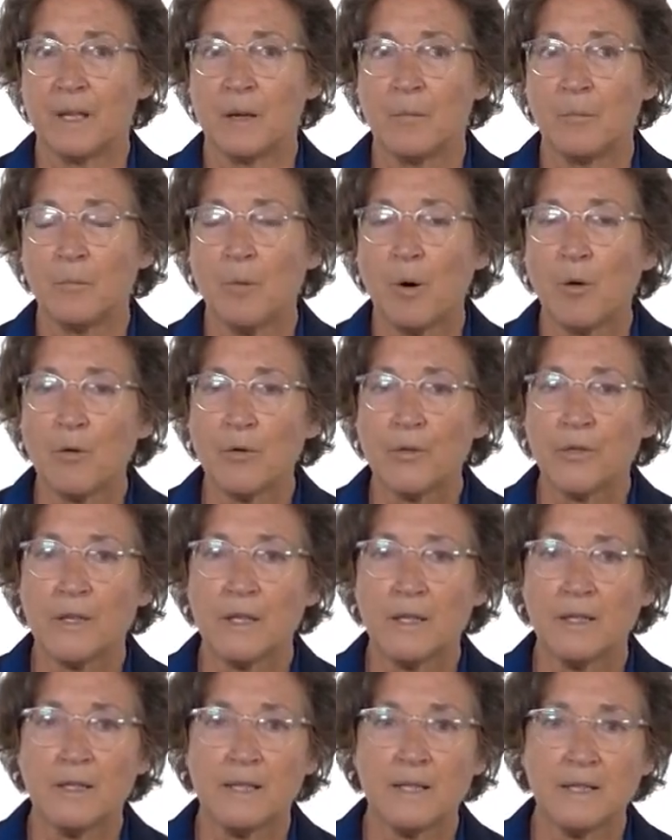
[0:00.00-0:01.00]
both
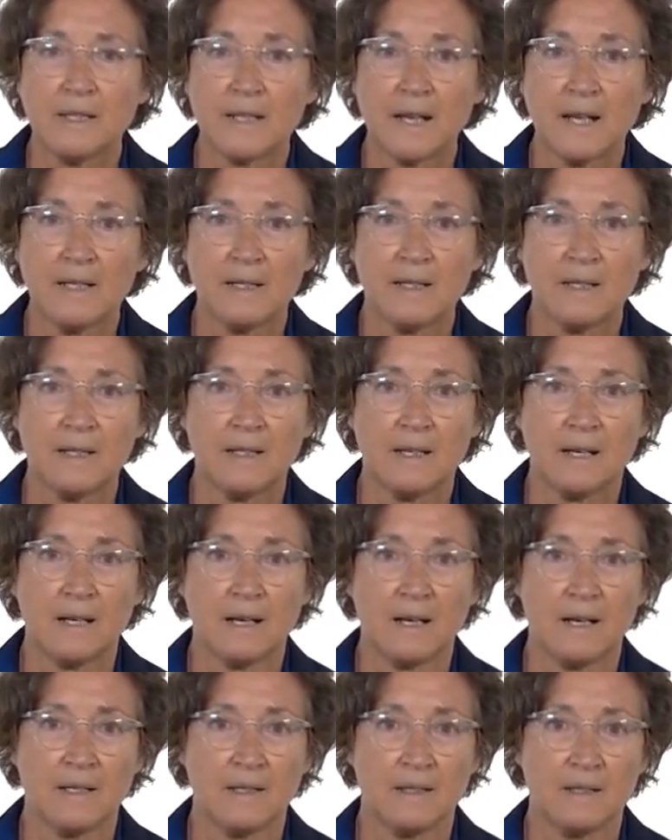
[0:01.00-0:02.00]
in Italy
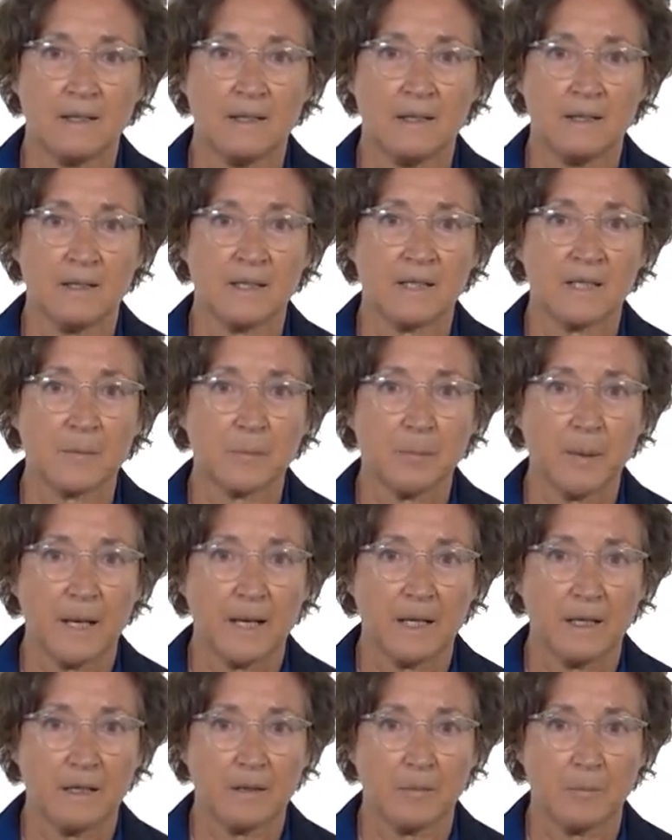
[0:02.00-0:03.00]
and in
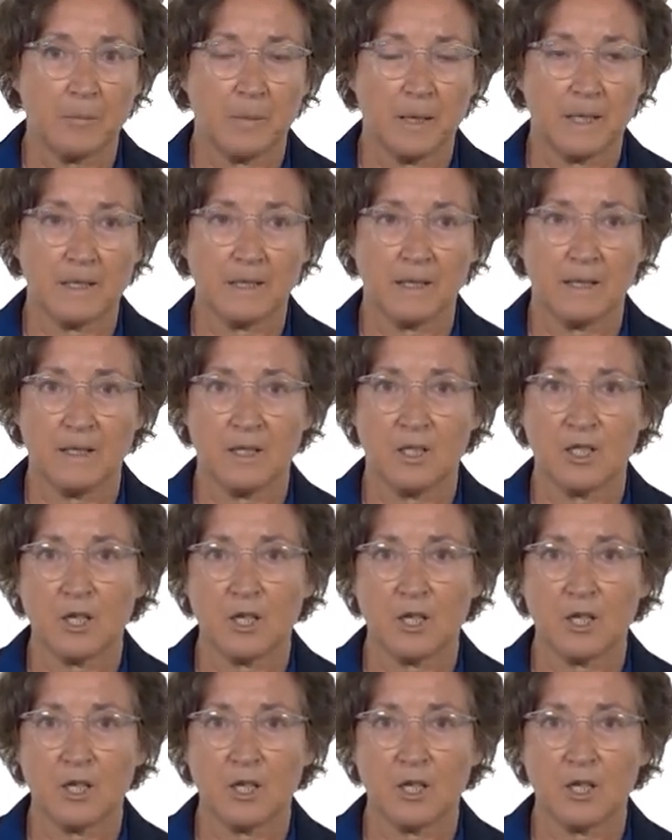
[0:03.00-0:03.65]
Spain, but in